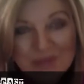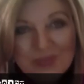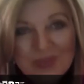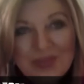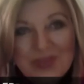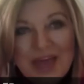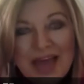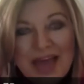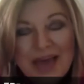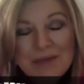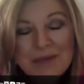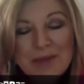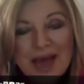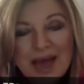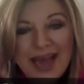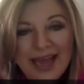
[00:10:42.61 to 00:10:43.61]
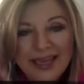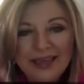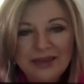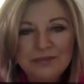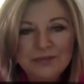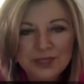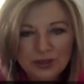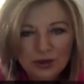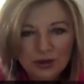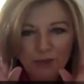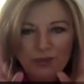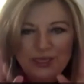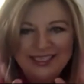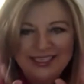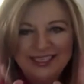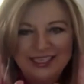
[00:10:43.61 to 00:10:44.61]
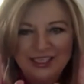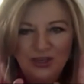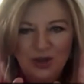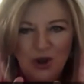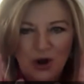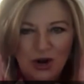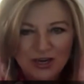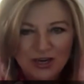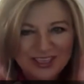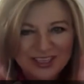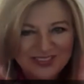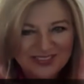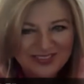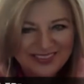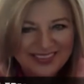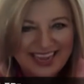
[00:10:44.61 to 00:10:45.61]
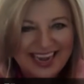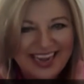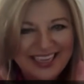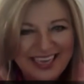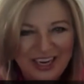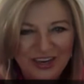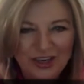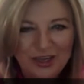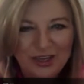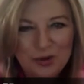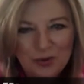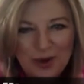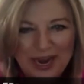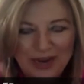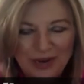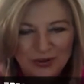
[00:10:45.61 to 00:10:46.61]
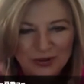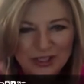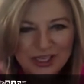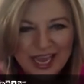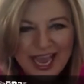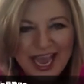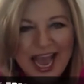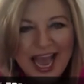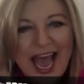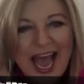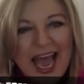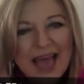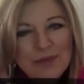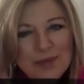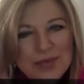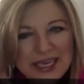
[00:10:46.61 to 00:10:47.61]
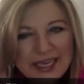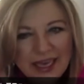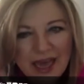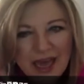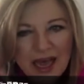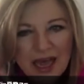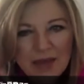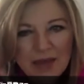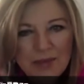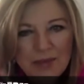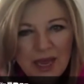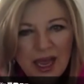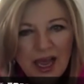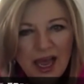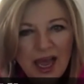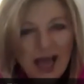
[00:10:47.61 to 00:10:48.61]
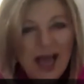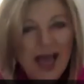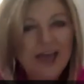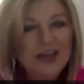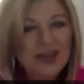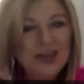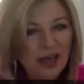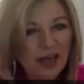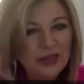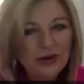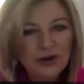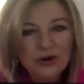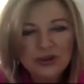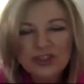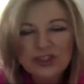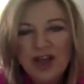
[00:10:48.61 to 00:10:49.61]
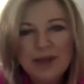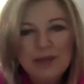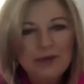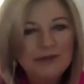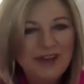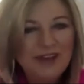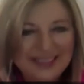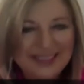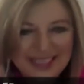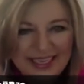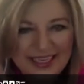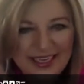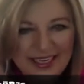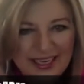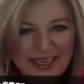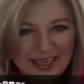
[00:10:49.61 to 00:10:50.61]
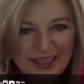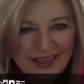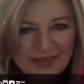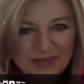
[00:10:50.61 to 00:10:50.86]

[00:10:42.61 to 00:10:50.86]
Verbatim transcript: that my little business card that I carried around had become another type of identity.